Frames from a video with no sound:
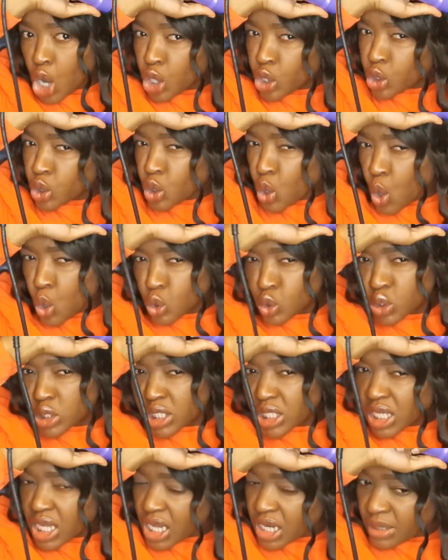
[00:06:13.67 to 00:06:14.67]

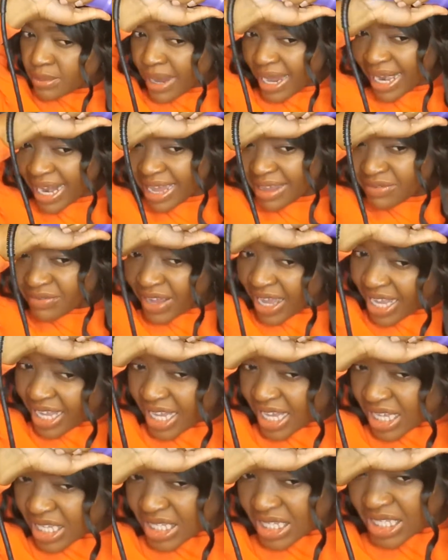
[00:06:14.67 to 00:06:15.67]
roles in my life, I
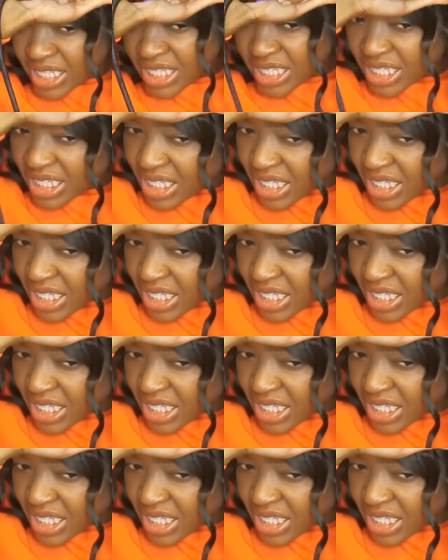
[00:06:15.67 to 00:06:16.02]
guess.